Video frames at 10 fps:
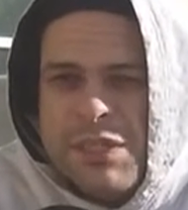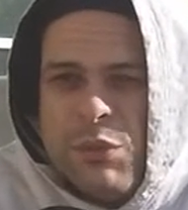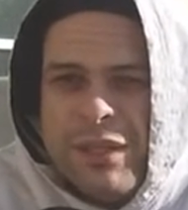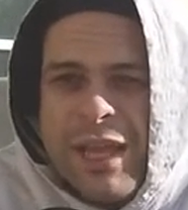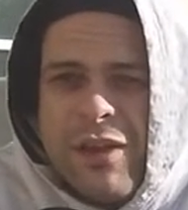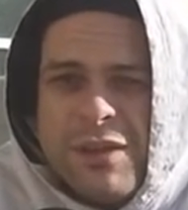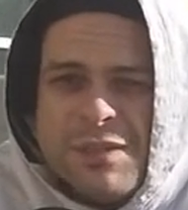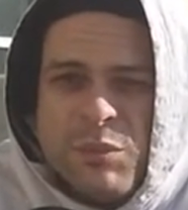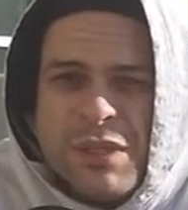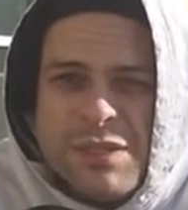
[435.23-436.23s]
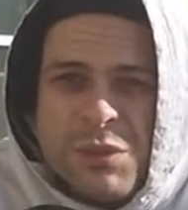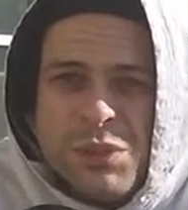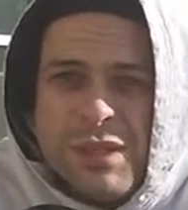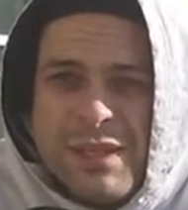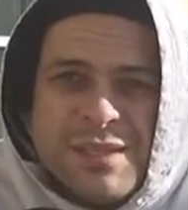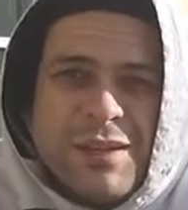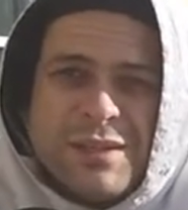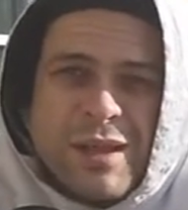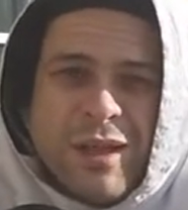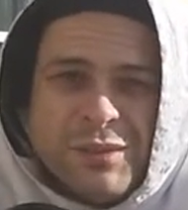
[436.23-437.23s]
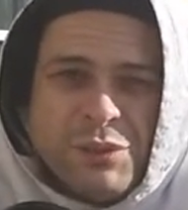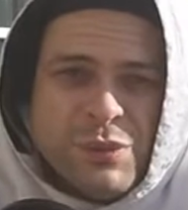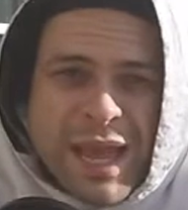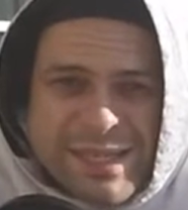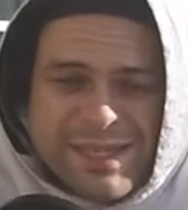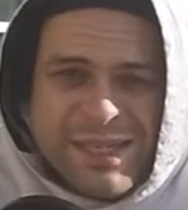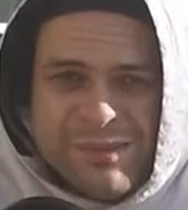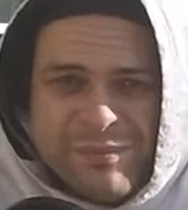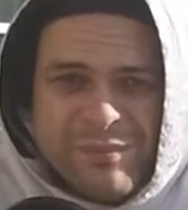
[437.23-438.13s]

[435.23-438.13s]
So when they call someone a socialist, they're just calling you a Nazi.